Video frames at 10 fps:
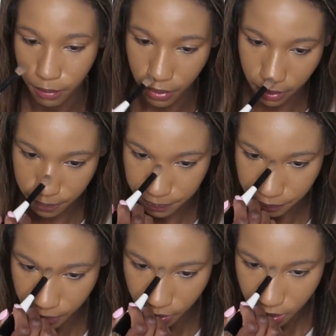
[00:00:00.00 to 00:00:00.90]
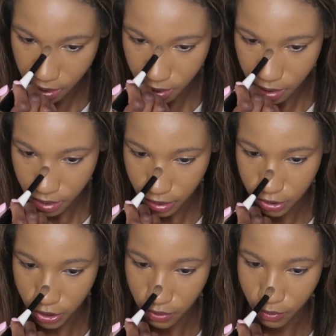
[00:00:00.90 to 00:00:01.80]
But I
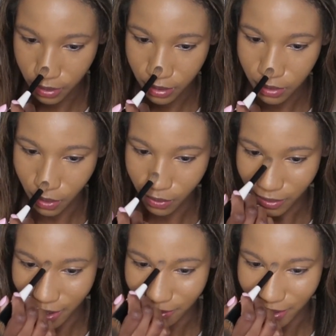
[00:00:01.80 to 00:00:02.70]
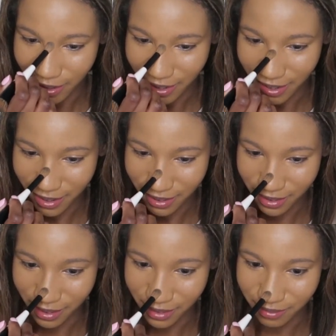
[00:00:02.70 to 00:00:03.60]
genuinely don't have any like